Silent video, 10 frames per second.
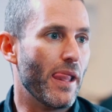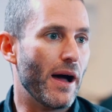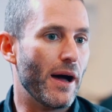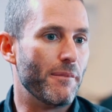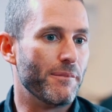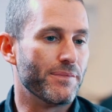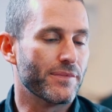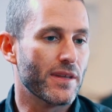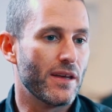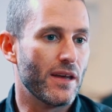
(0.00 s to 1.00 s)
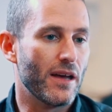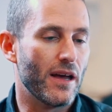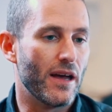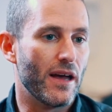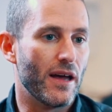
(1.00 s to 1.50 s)

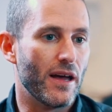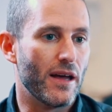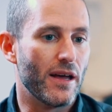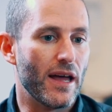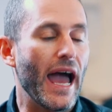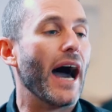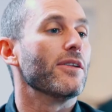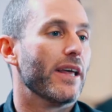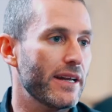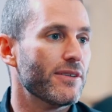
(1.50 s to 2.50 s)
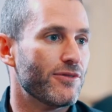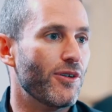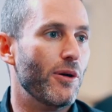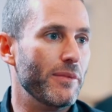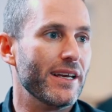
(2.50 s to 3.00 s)
outlet
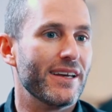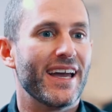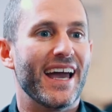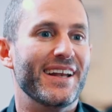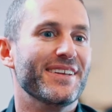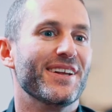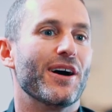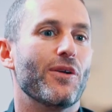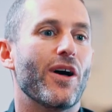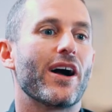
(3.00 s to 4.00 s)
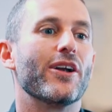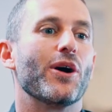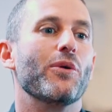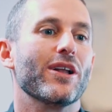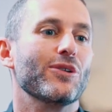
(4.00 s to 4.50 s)
for me. And, you know, like, I
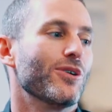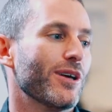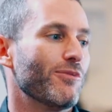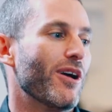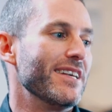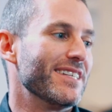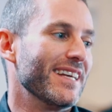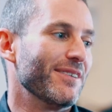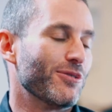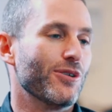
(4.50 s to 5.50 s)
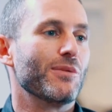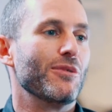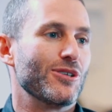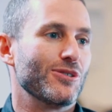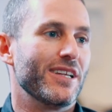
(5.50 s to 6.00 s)
don't want to look at racing through a
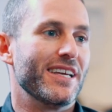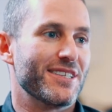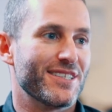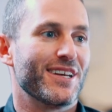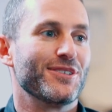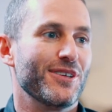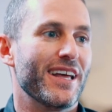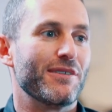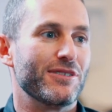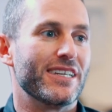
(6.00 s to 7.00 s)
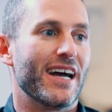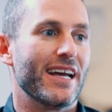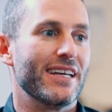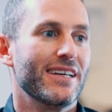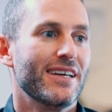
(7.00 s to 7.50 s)
commercial lens, because I do that every
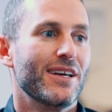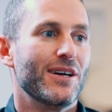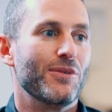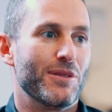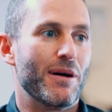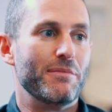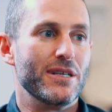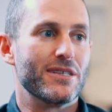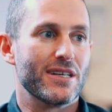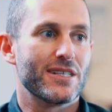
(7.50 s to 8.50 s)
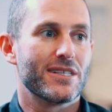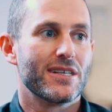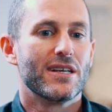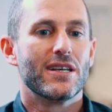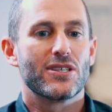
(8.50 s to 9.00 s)
day with my business.
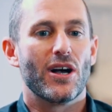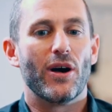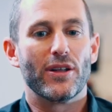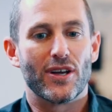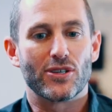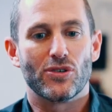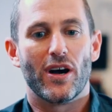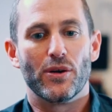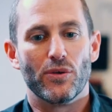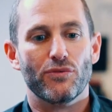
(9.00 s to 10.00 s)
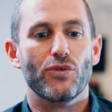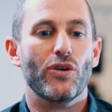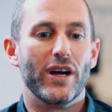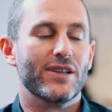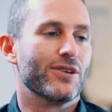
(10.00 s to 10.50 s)
So I try to
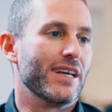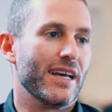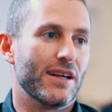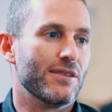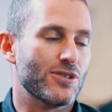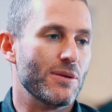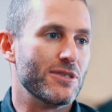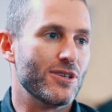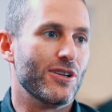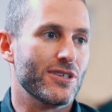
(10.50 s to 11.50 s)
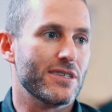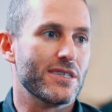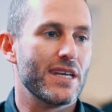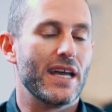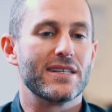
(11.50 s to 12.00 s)
avoid looking at it in terms of dollars and
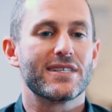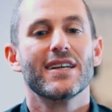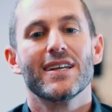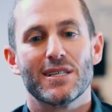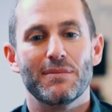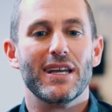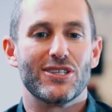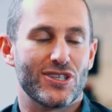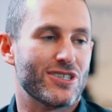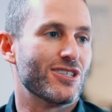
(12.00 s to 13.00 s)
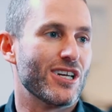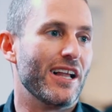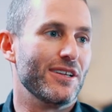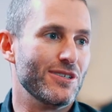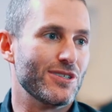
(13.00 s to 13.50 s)
cents. To me, it's just the
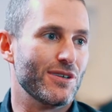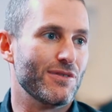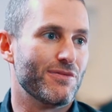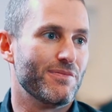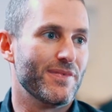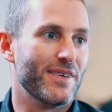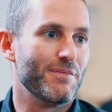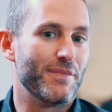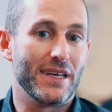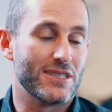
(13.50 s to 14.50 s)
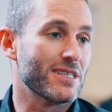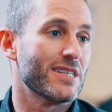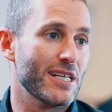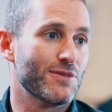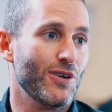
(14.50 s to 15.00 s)
challenge of being
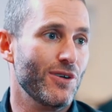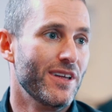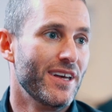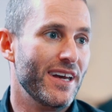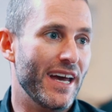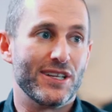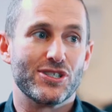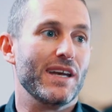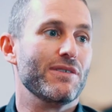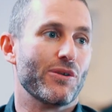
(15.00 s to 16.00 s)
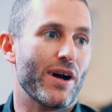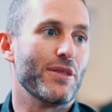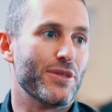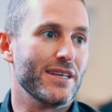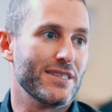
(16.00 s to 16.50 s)
successful and achieving
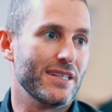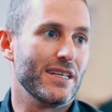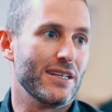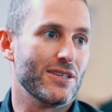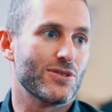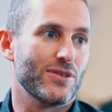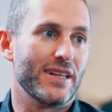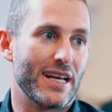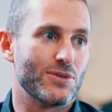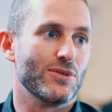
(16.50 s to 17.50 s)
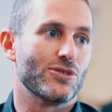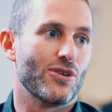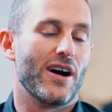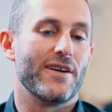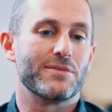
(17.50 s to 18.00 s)
great things in the industry, and that's what
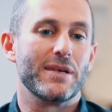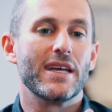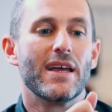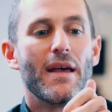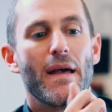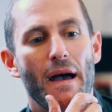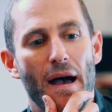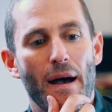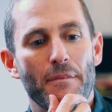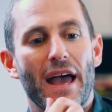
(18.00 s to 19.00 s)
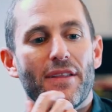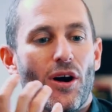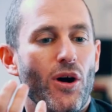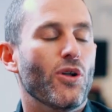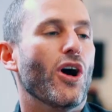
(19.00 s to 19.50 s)
drives me. And the
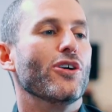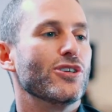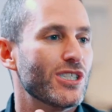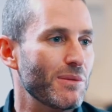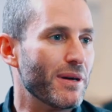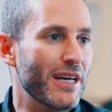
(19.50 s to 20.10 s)
whole ownership